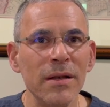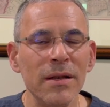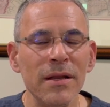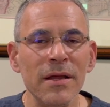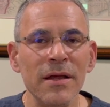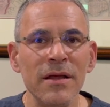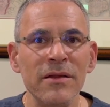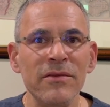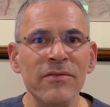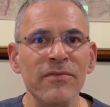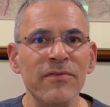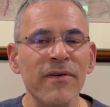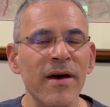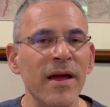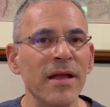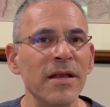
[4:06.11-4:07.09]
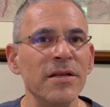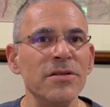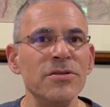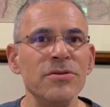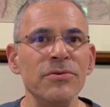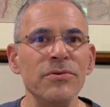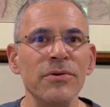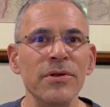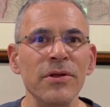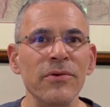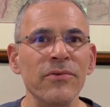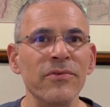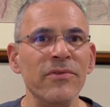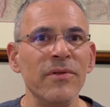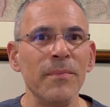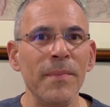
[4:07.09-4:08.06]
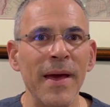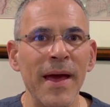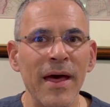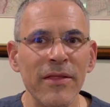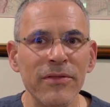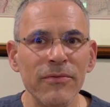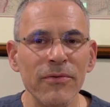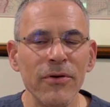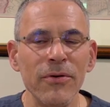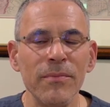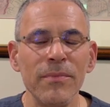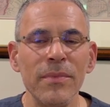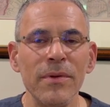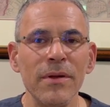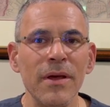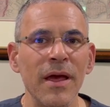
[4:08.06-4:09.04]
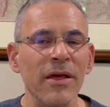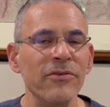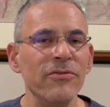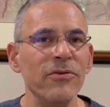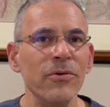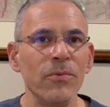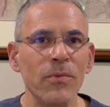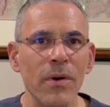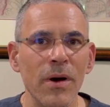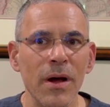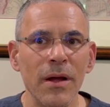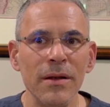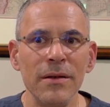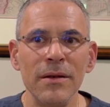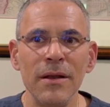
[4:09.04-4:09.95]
It's fine to use the bathroom as you want.